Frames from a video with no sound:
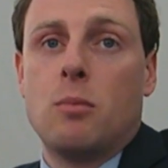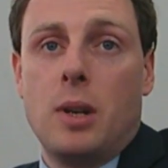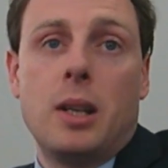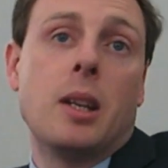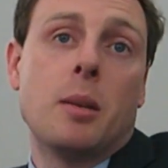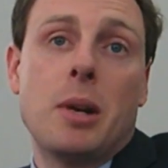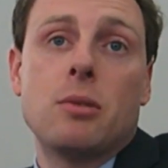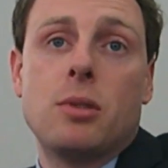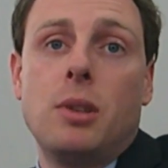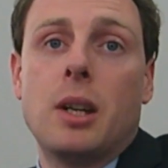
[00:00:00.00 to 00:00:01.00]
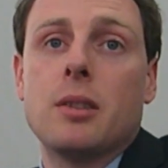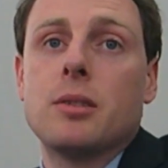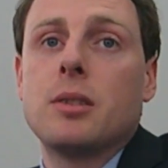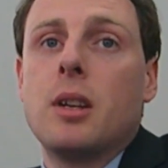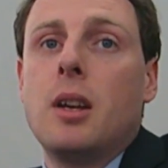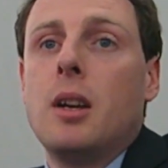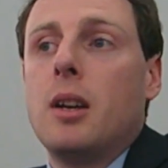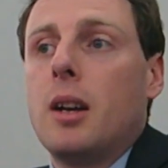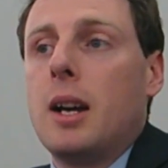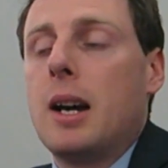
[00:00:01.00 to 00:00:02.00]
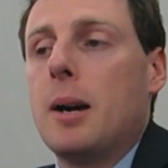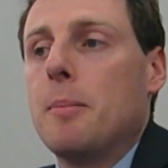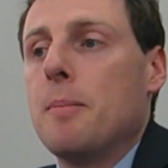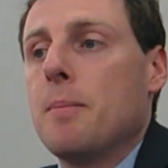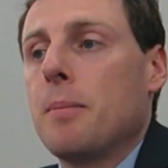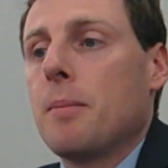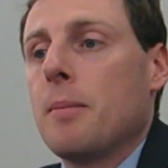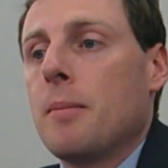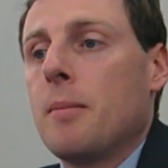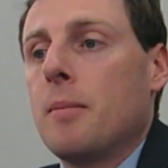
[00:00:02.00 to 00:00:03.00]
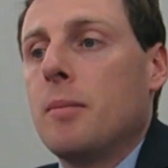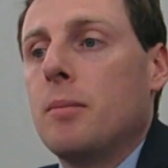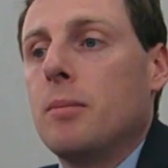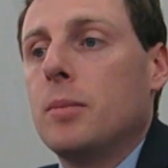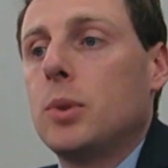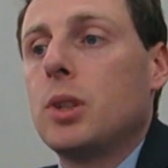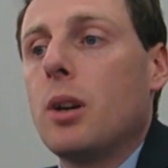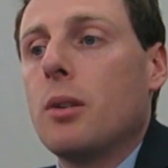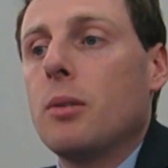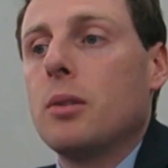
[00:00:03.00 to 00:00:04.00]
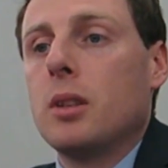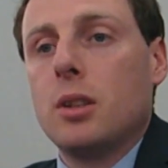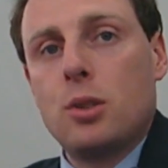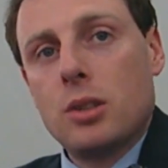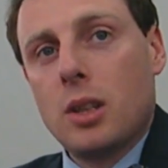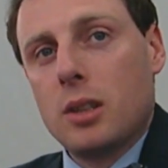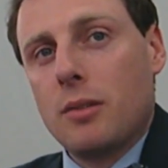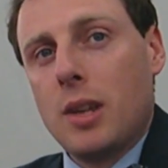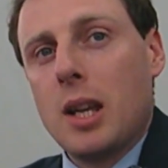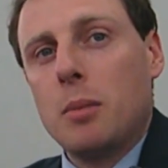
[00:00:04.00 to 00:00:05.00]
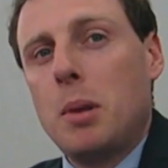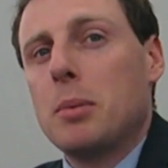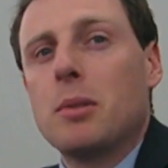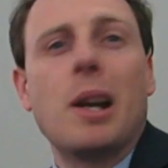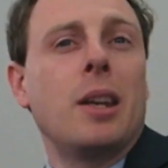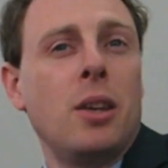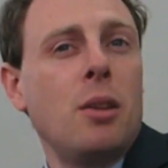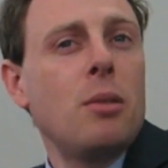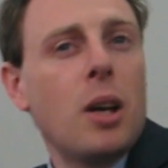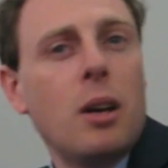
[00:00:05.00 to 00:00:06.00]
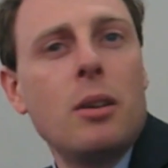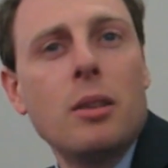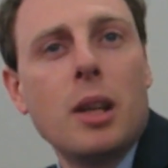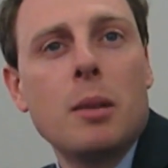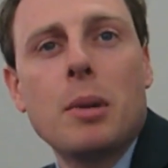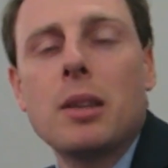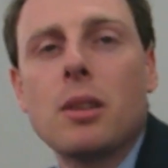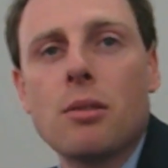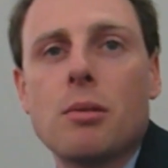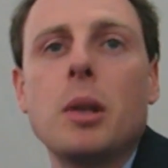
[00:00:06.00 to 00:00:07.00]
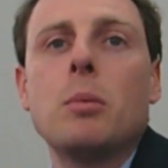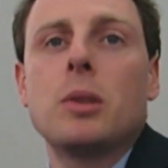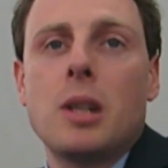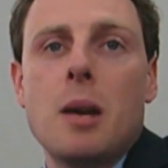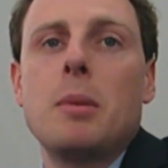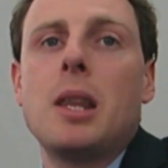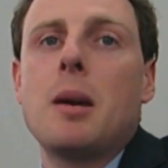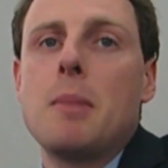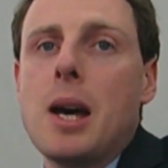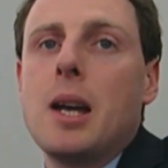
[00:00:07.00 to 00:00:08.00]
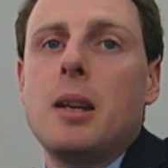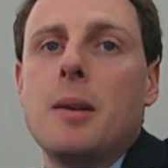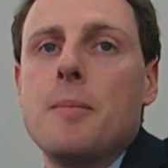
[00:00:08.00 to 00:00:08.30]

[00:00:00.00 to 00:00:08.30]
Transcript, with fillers: Written in about two years. Um, so the logistics of getting people to write new code in Python 3 would not be that bad,